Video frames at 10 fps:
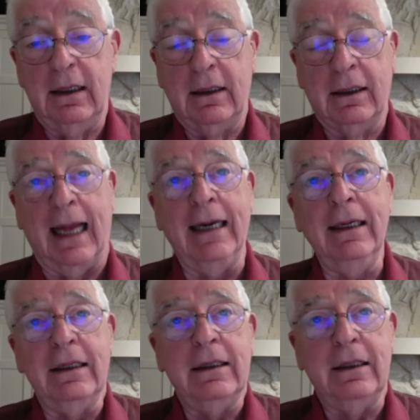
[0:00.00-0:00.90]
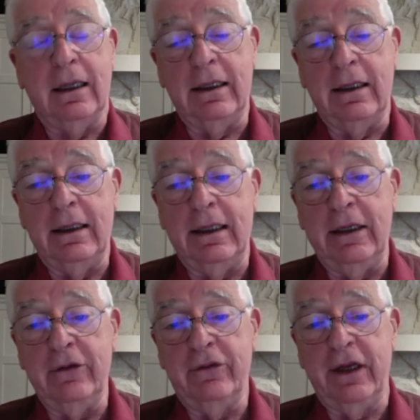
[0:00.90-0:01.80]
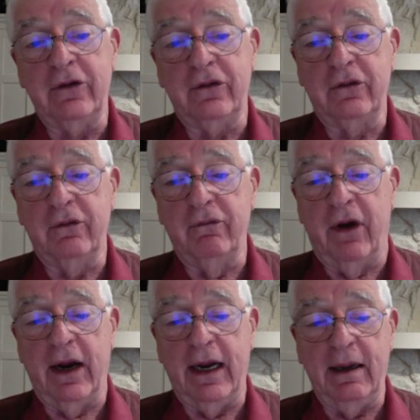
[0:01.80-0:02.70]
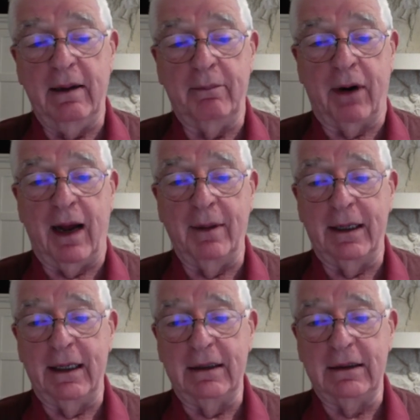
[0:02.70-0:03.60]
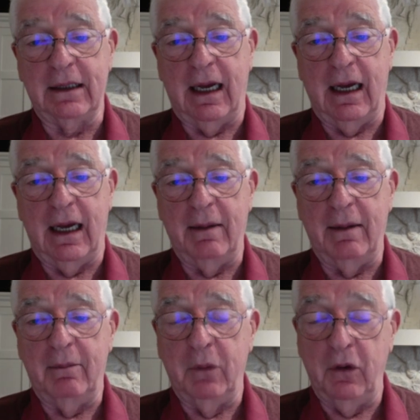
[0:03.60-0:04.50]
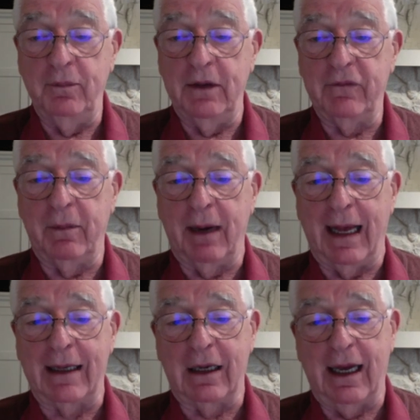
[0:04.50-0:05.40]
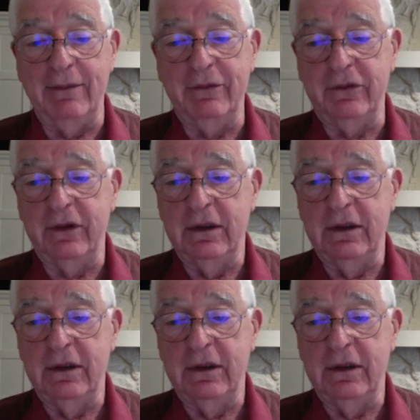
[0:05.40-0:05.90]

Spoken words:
Glen, is this very prominent movement for Black Lives